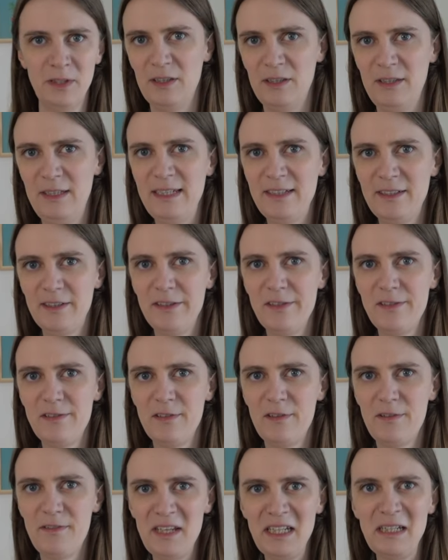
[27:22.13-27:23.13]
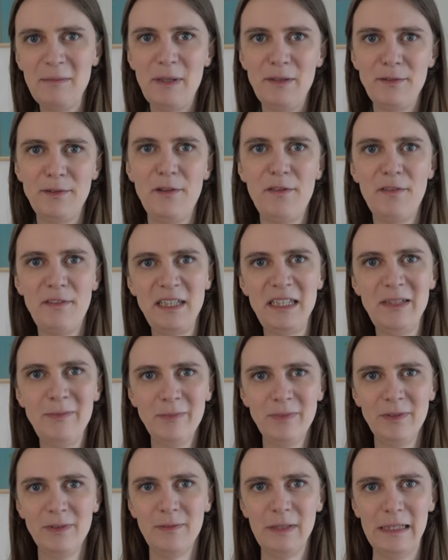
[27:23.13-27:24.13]
Let us think about the
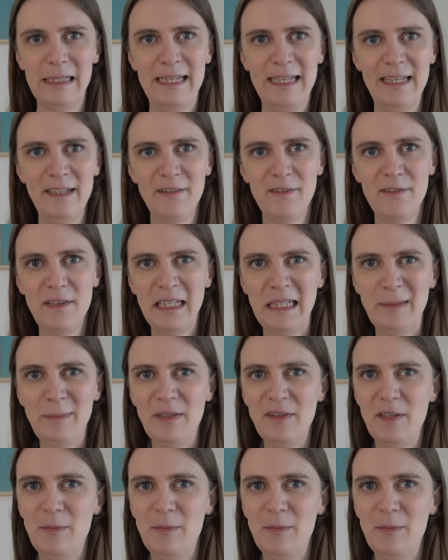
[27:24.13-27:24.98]
theme and think about